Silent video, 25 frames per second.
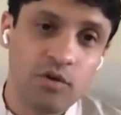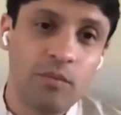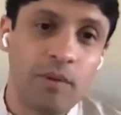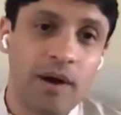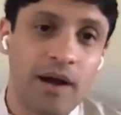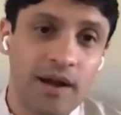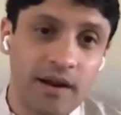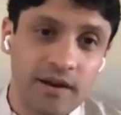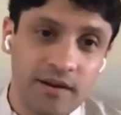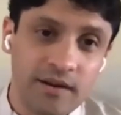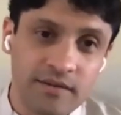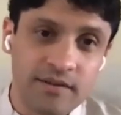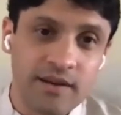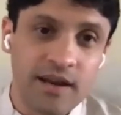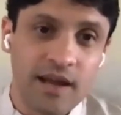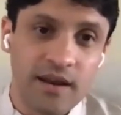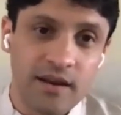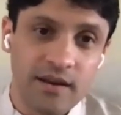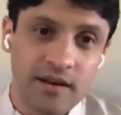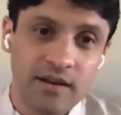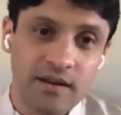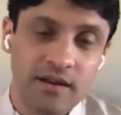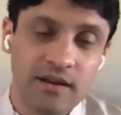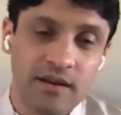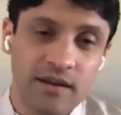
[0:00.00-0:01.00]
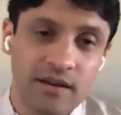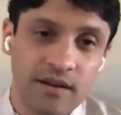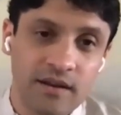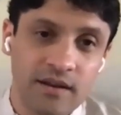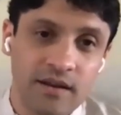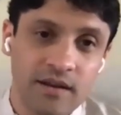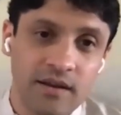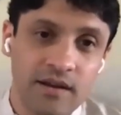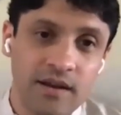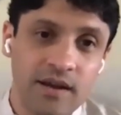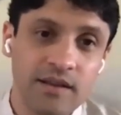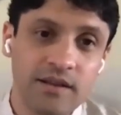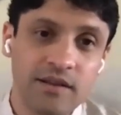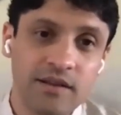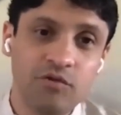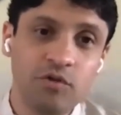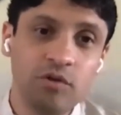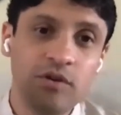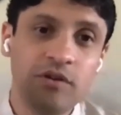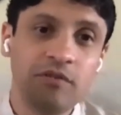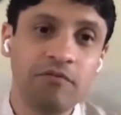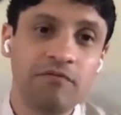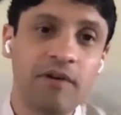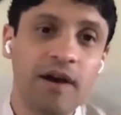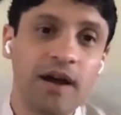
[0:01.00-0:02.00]
to my understanding, is
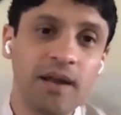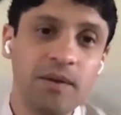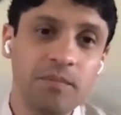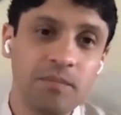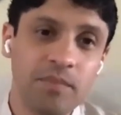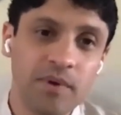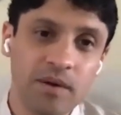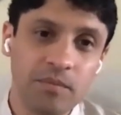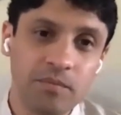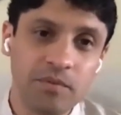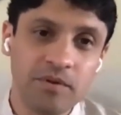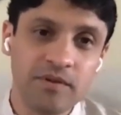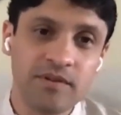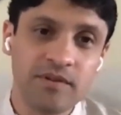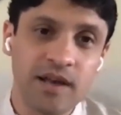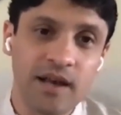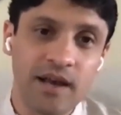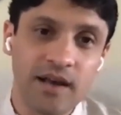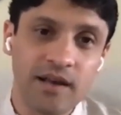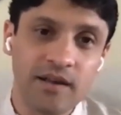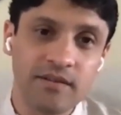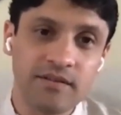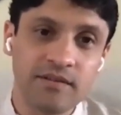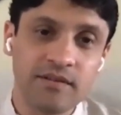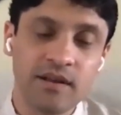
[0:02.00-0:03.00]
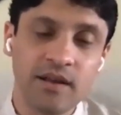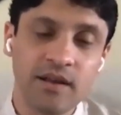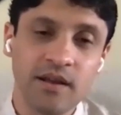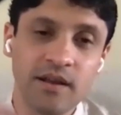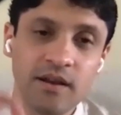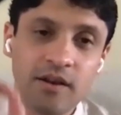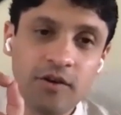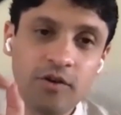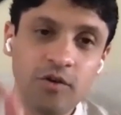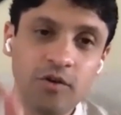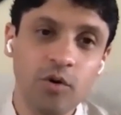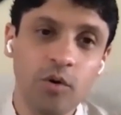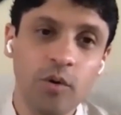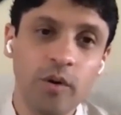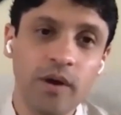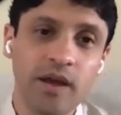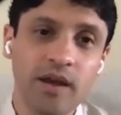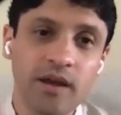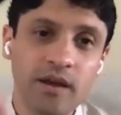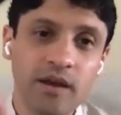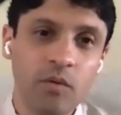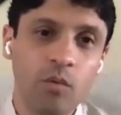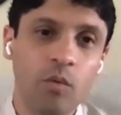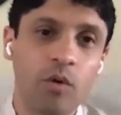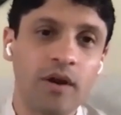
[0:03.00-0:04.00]
if you define purpose as
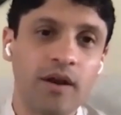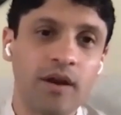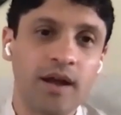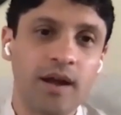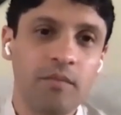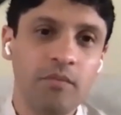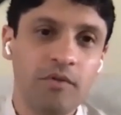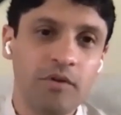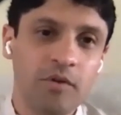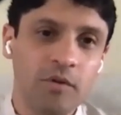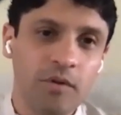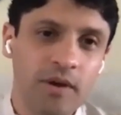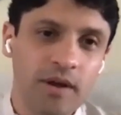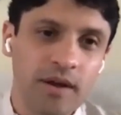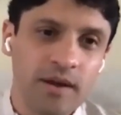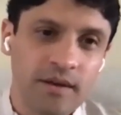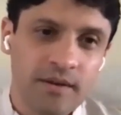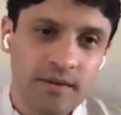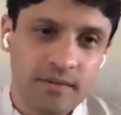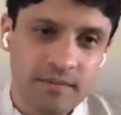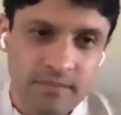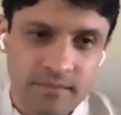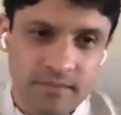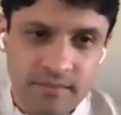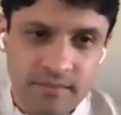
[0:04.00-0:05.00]
doing what I'm doing.